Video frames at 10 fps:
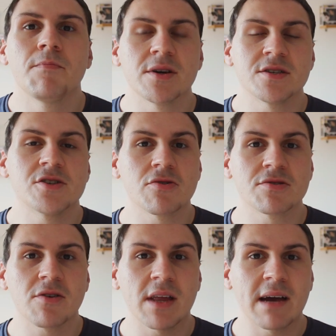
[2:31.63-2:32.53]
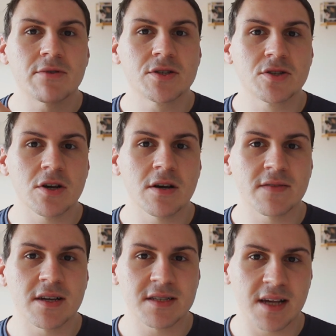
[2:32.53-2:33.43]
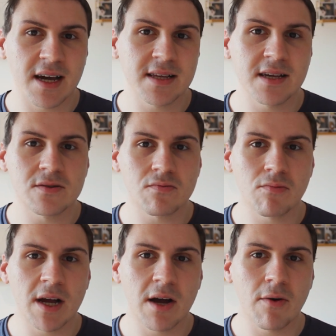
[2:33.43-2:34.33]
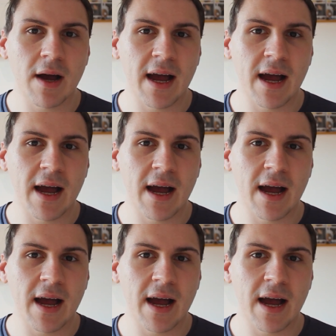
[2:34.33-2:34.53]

but she's also got that reserved side as well.